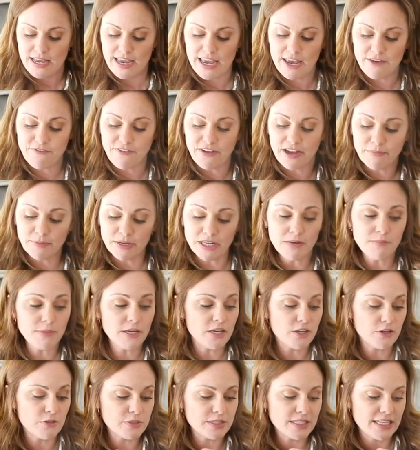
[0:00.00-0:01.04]
If I'm gonna be
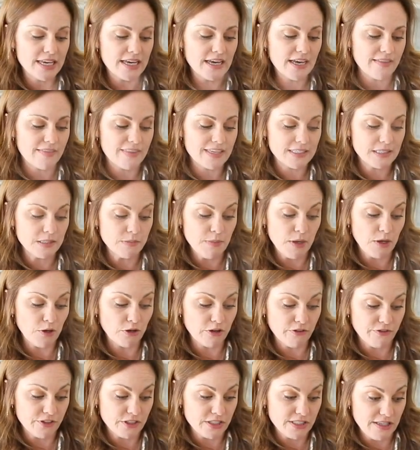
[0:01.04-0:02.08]
using this
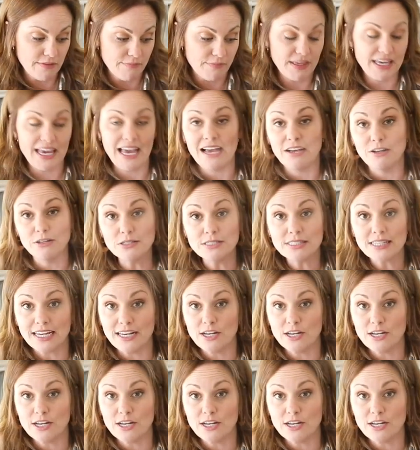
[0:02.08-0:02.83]
milk for something else,